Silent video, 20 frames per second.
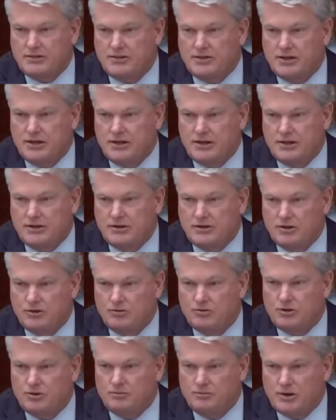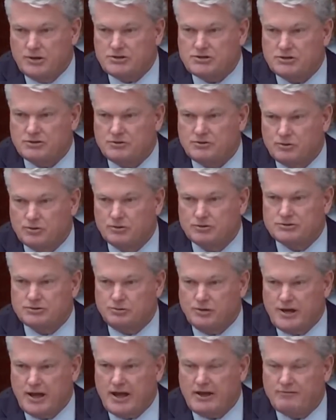the new emission rules
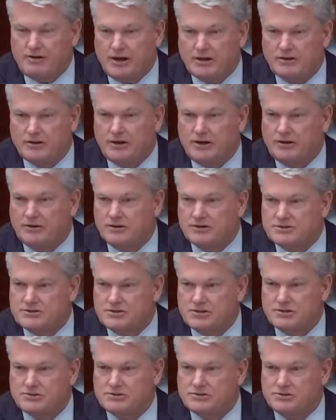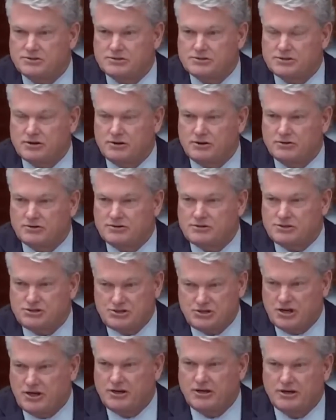that we have out there, the sensors are
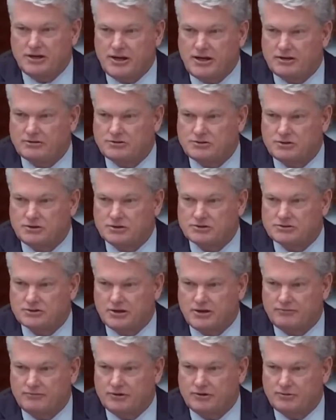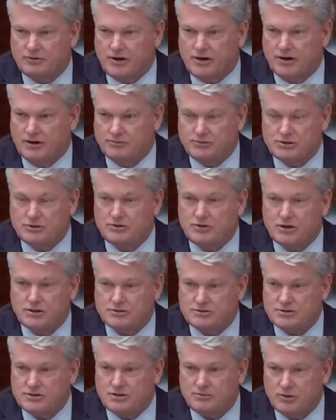shutting down trucks left and right. I'm sure
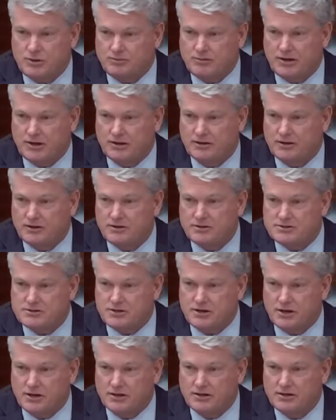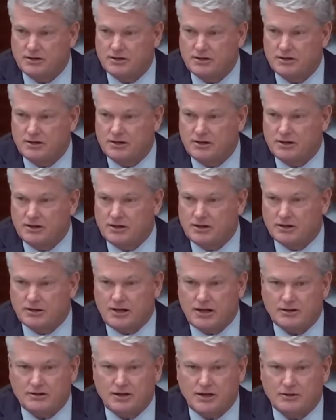y'all see them up and down the interstate. And a
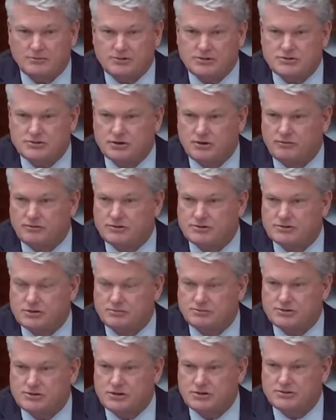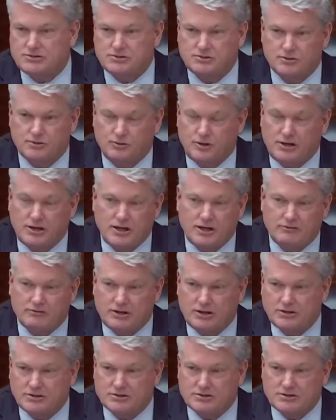lot of times it's over some sensor that we can't
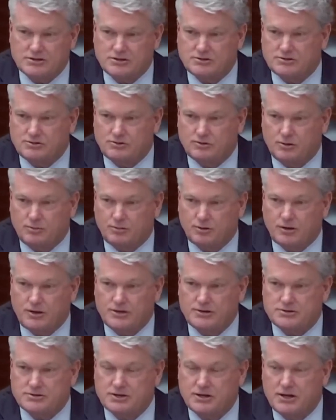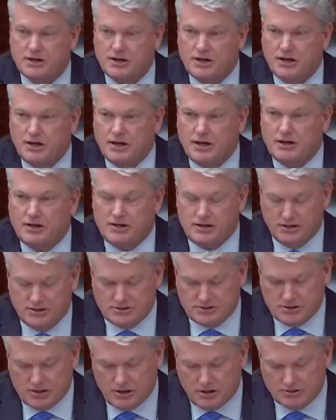even get the sensor to replace. And it
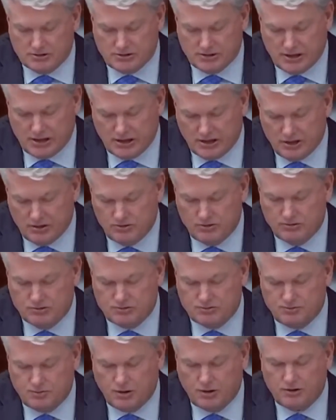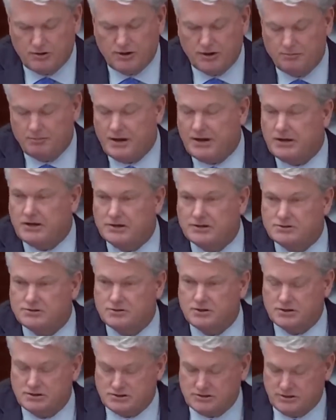is causing a huge burden and making
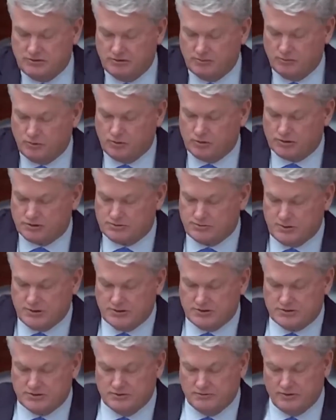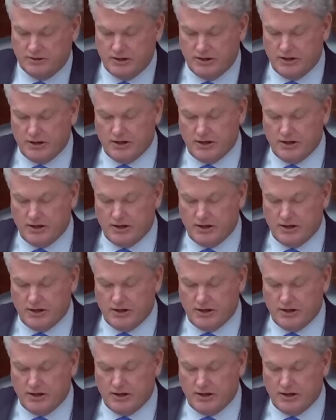trucks even more expensive.